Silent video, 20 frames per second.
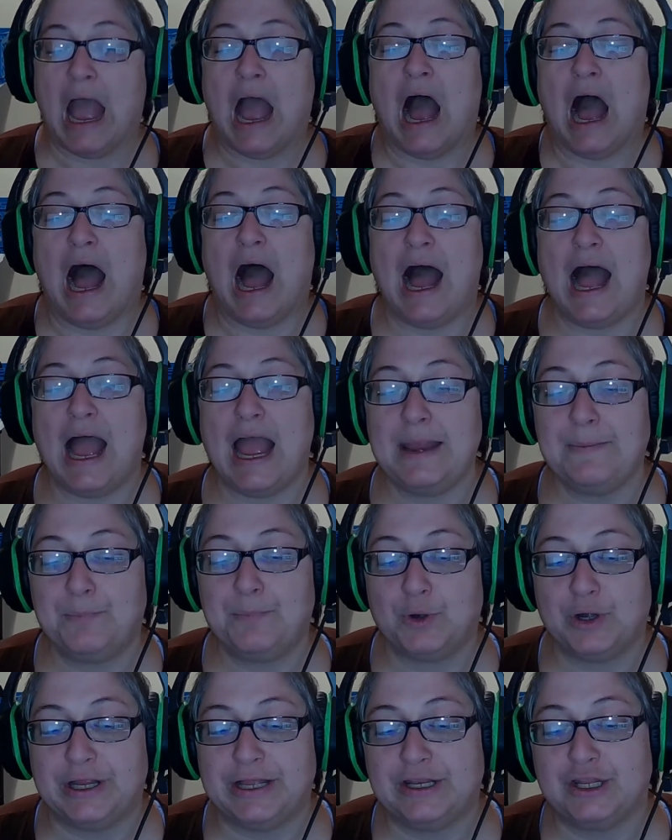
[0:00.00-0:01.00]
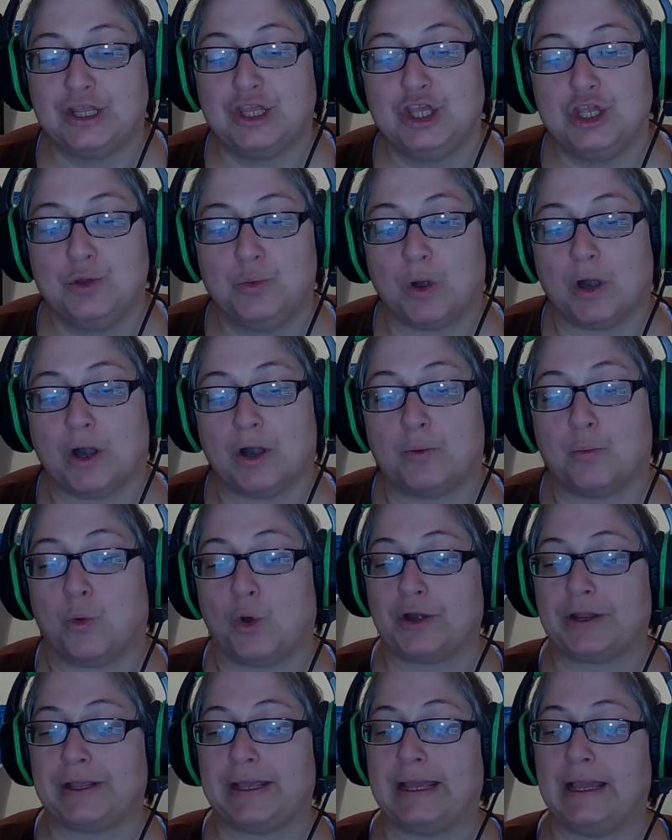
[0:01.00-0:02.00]
Hybrid, you are
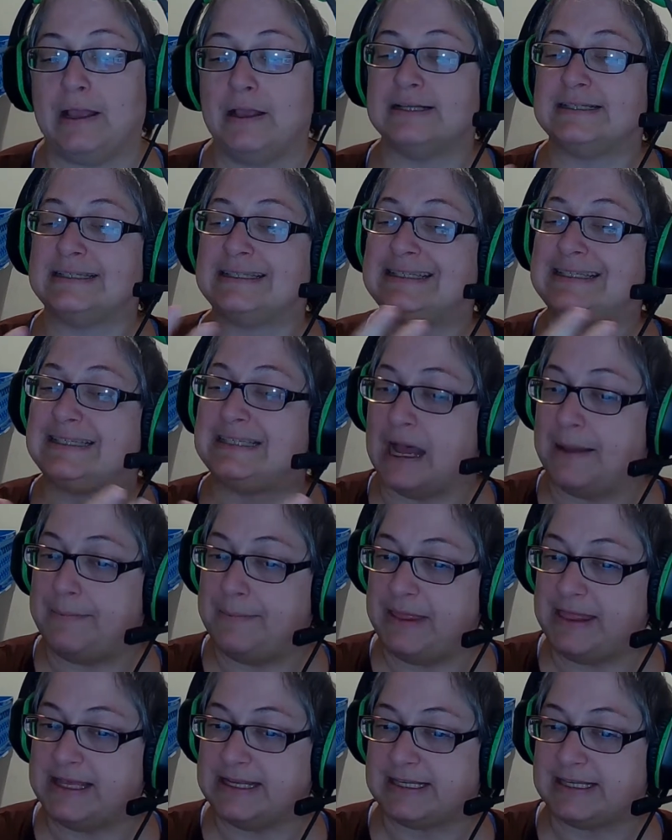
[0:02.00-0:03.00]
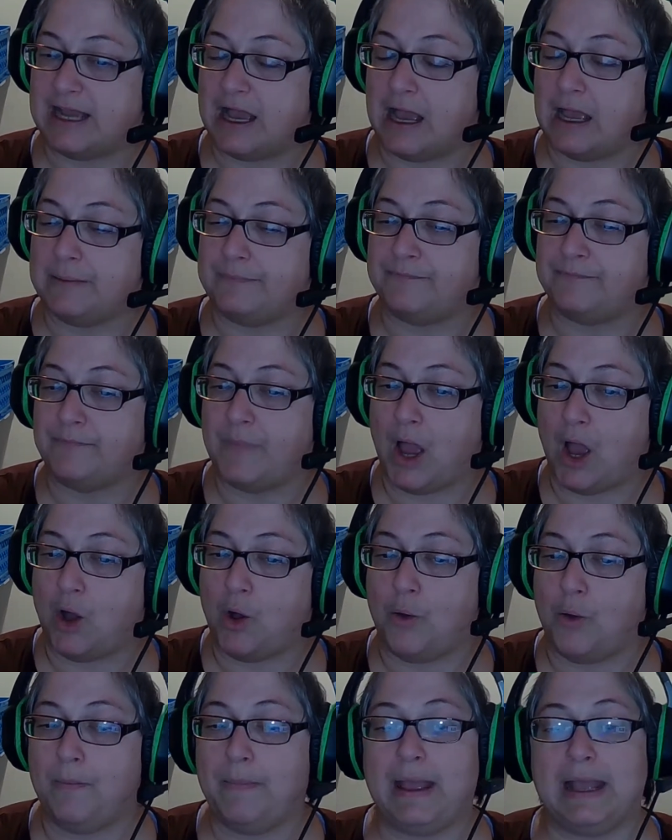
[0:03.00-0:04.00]
working some of the time
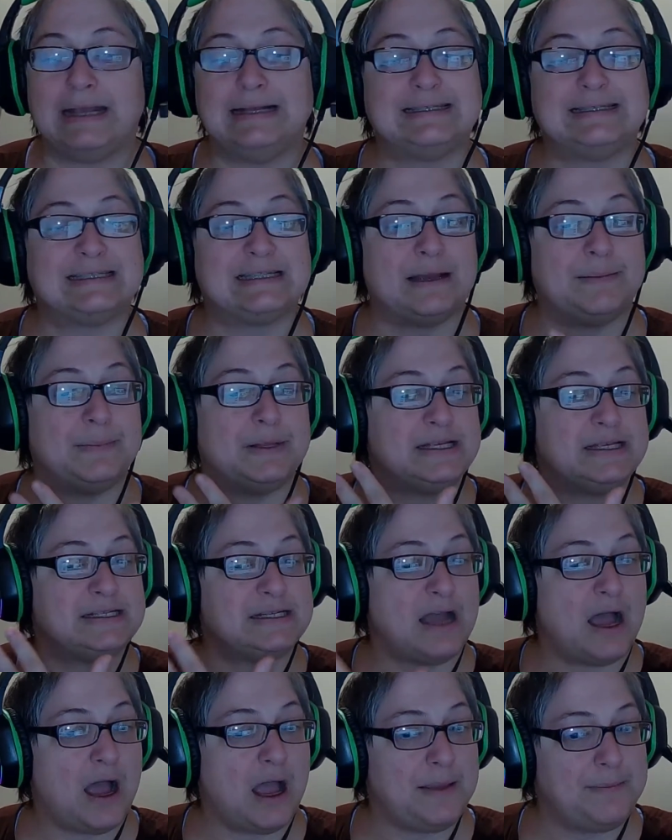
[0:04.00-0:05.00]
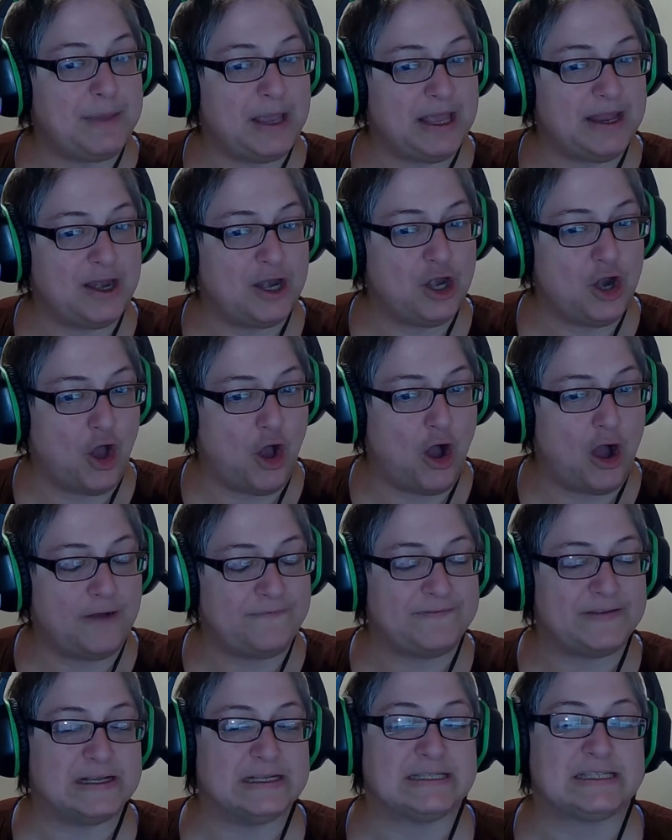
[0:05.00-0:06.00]
home and some of the time in an
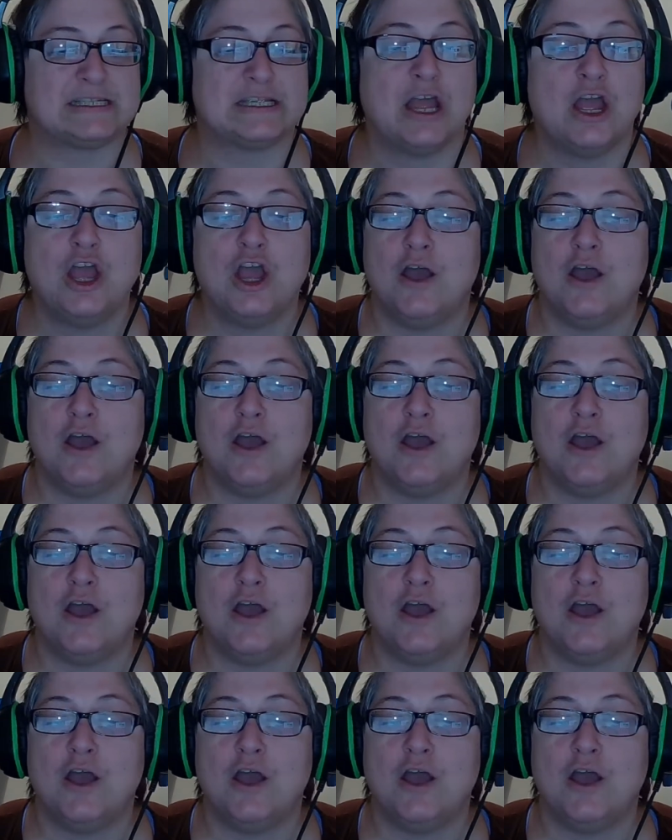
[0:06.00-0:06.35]
office.